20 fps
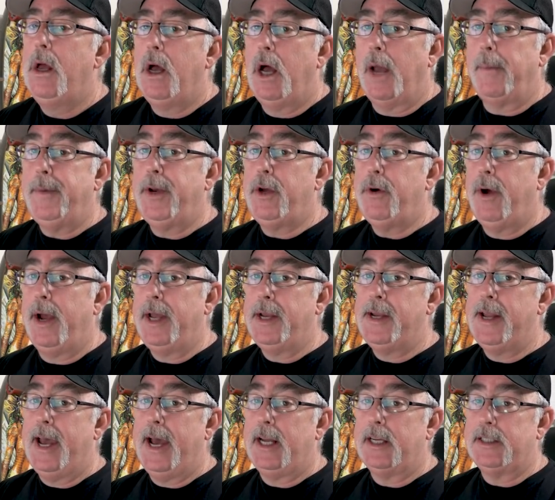I'm going to go ahead
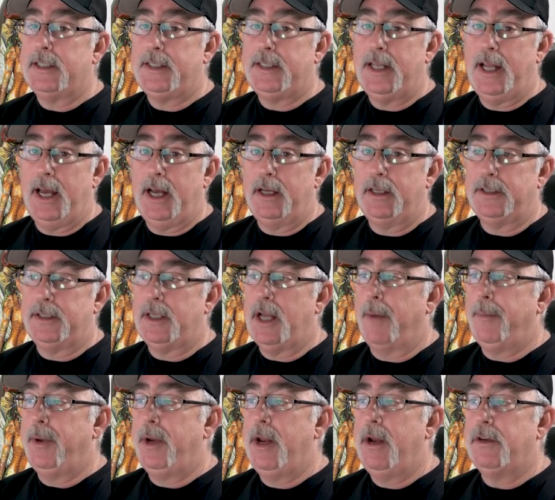and add a
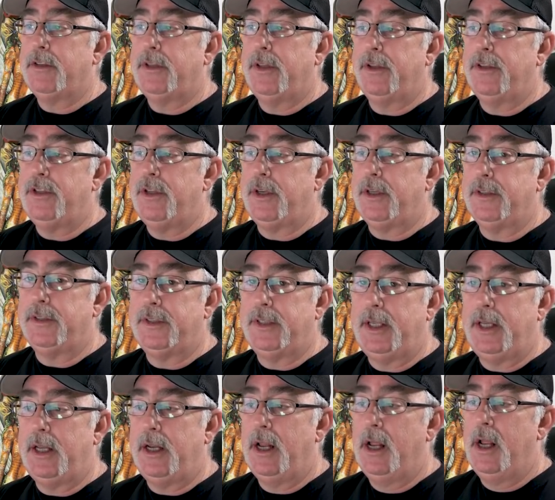stop in here so that you can
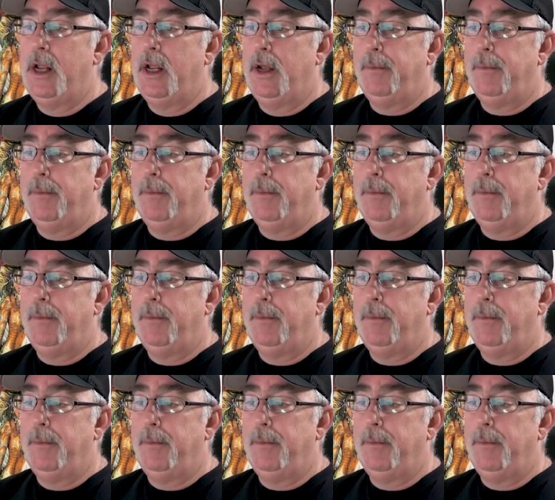see it.